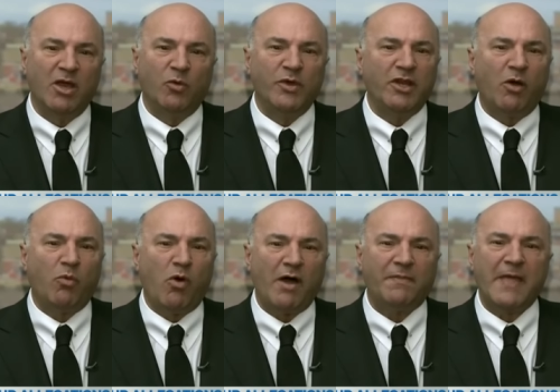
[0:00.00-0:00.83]
We don't
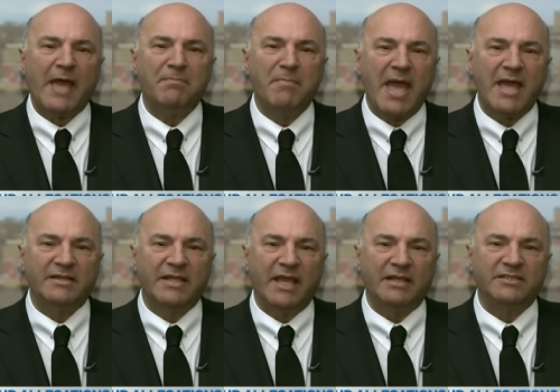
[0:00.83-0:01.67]
want that
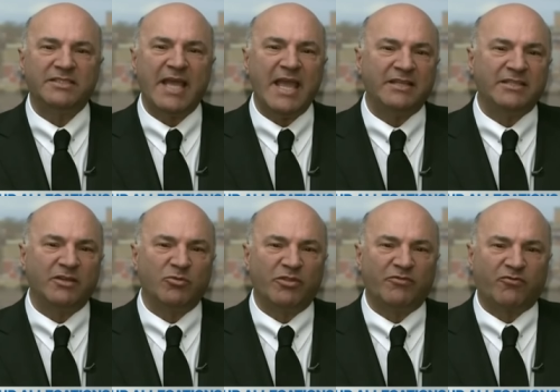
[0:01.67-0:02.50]
mandate
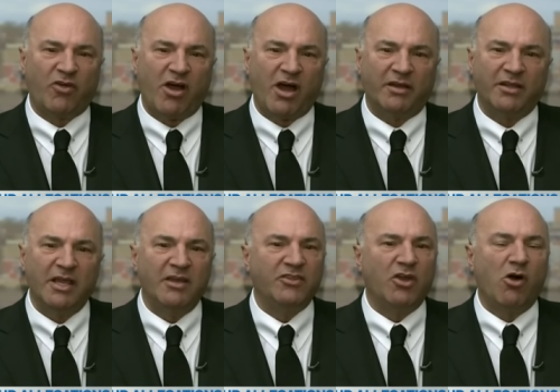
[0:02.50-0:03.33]
tainted with fraud.
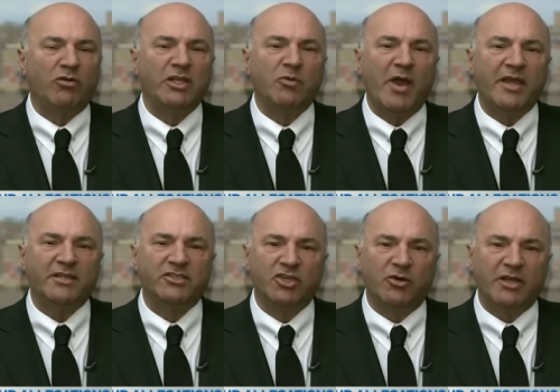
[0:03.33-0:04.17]
The only way to
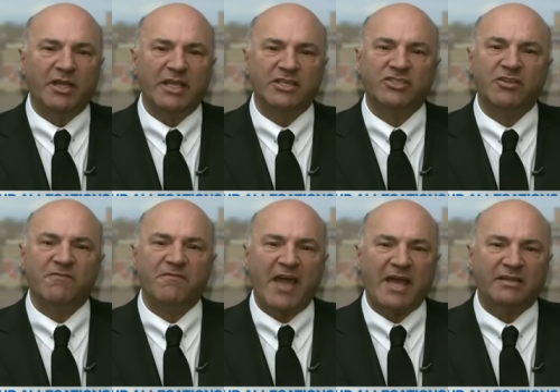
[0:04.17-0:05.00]
do it is to
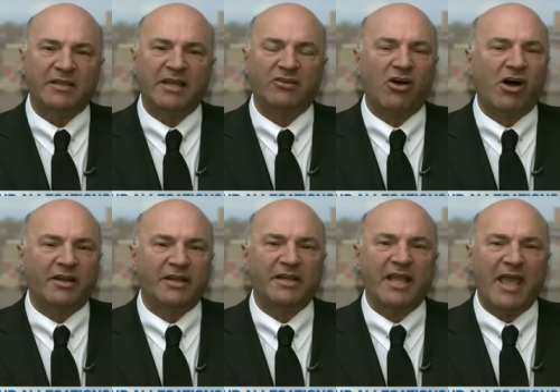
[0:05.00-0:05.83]
vet and
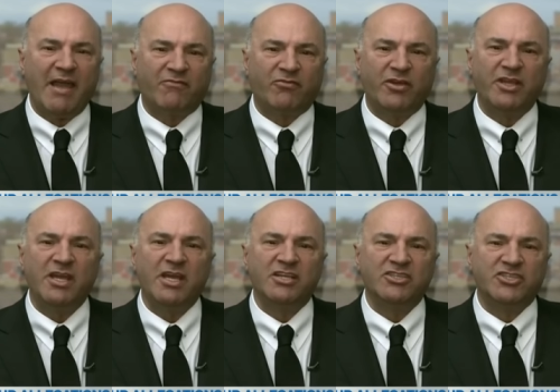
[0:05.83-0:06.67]
audit every
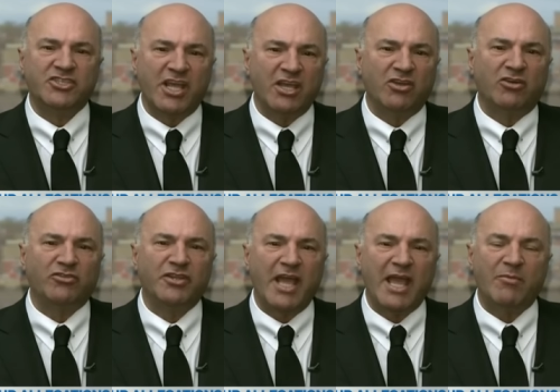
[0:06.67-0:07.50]
single
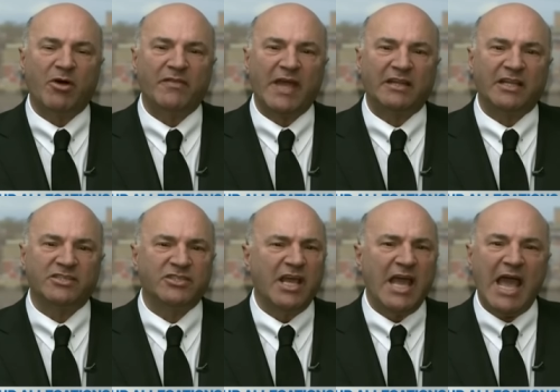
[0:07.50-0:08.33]
name on that
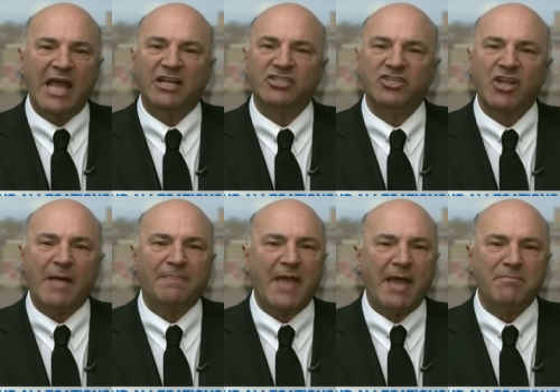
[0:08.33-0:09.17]
list. And it's
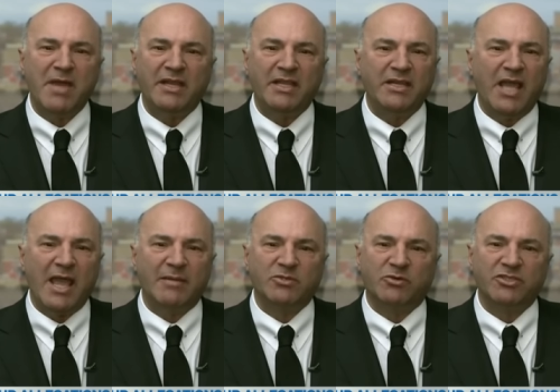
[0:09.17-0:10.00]
not that many
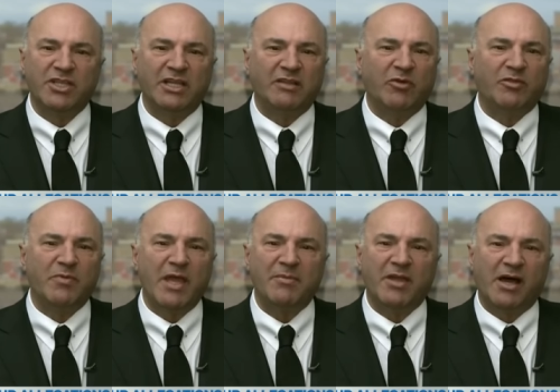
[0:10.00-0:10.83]
names. We're dealing with
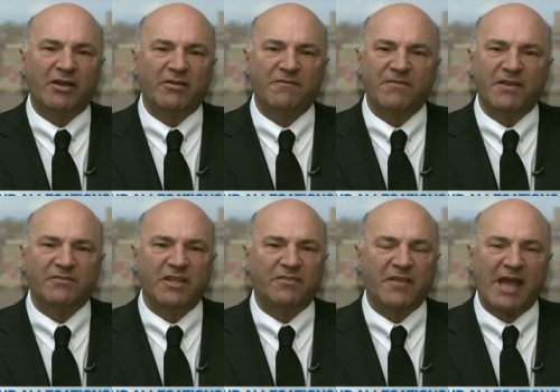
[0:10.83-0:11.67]
maybe
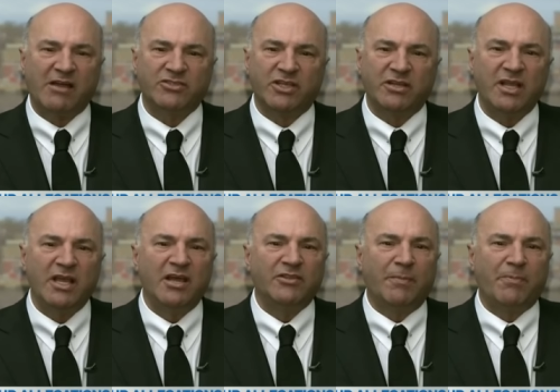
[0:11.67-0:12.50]
150,000.
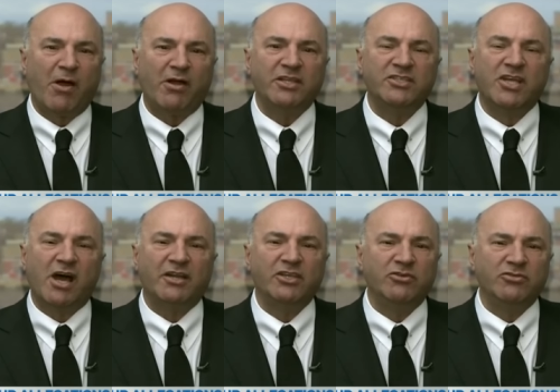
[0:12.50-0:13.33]
The party's got
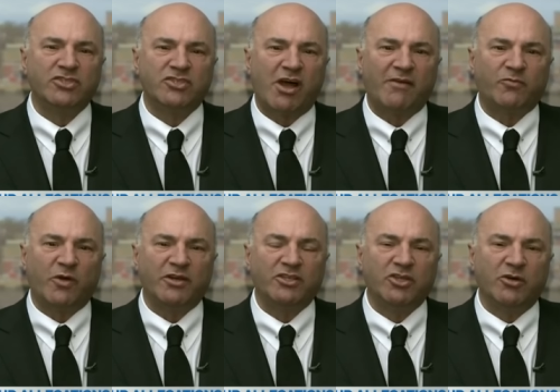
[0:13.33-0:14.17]
to use software
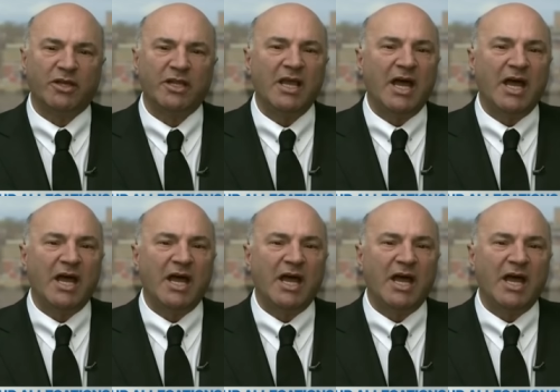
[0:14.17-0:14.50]
to do it.